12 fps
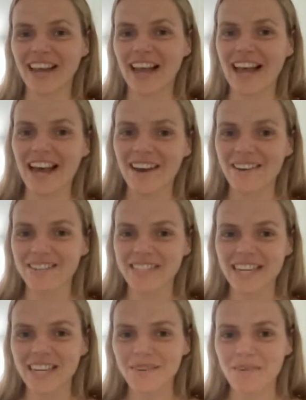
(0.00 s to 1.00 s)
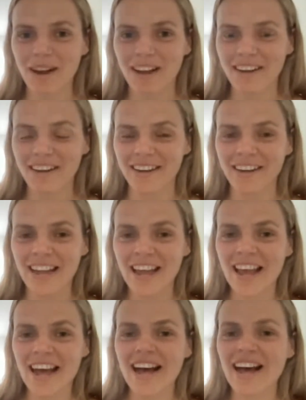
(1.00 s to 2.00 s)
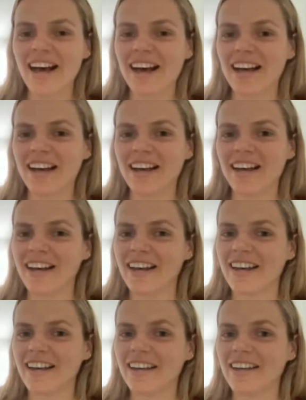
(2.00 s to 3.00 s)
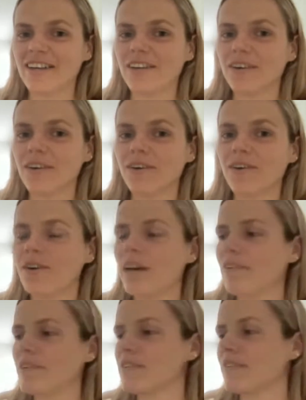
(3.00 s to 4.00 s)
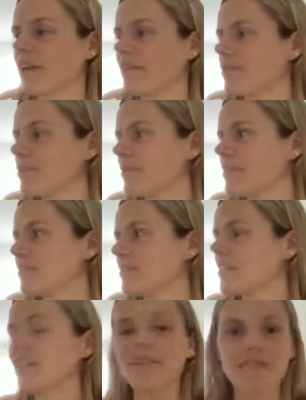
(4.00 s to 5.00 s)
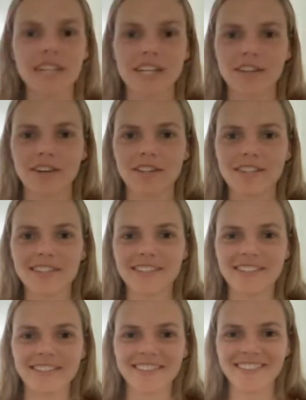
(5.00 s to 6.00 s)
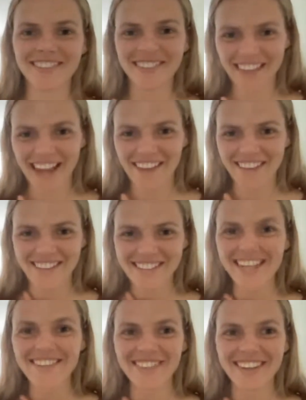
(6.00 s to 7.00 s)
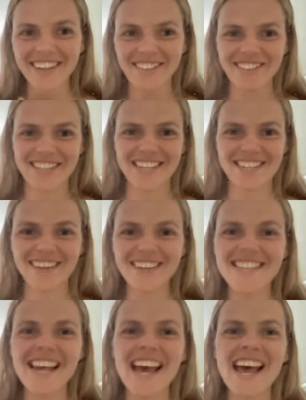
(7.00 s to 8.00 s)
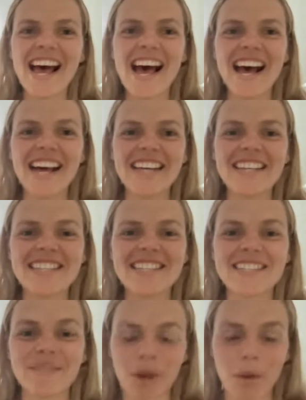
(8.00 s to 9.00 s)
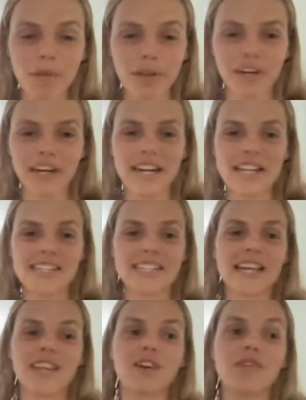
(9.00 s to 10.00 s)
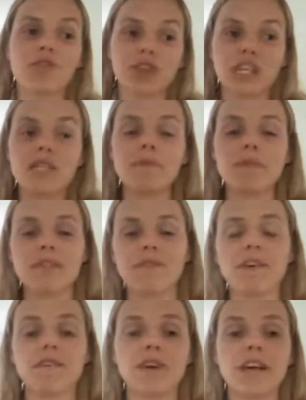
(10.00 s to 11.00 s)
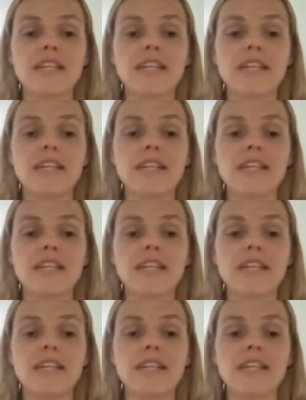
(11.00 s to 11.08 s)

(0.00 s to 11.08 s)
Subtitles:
our T1, I always forget which one's which. Liver detox. Our T1 liver detox has some herbal ingredients in there that are really specific for